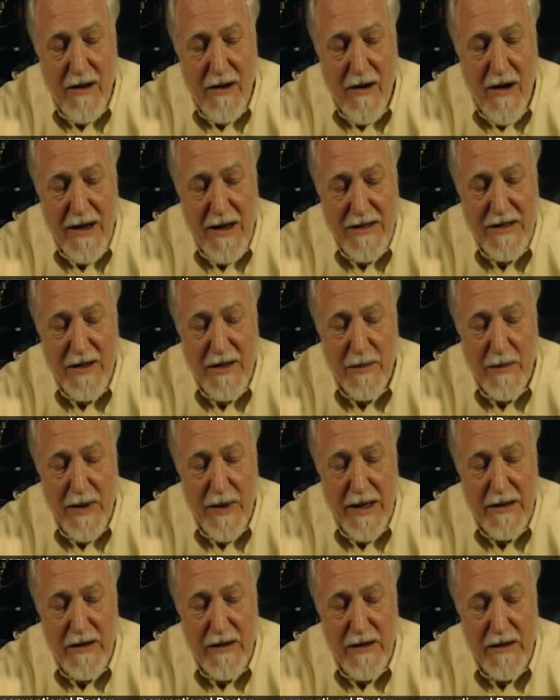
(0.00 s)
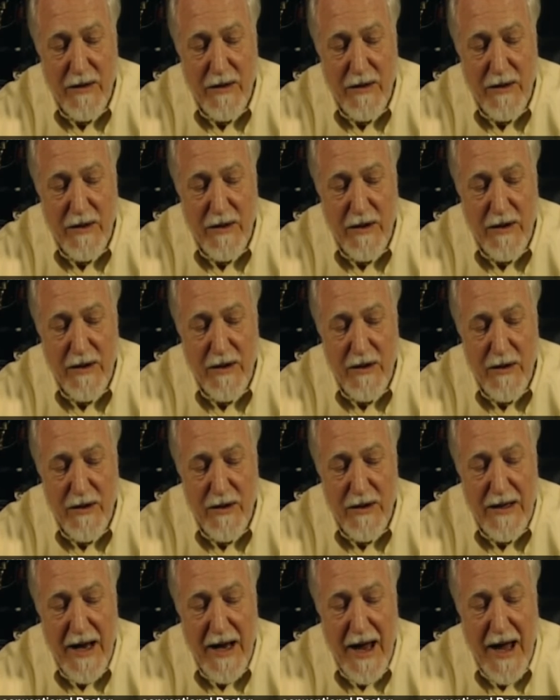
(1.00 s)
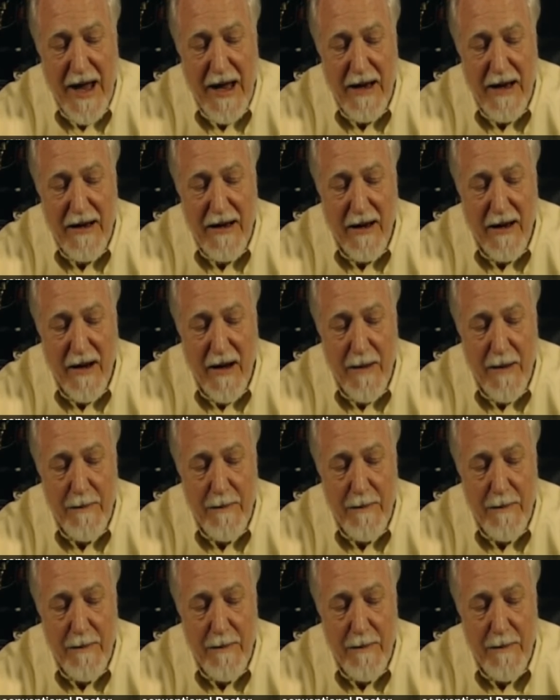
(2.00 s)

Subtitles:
awesome that your dad.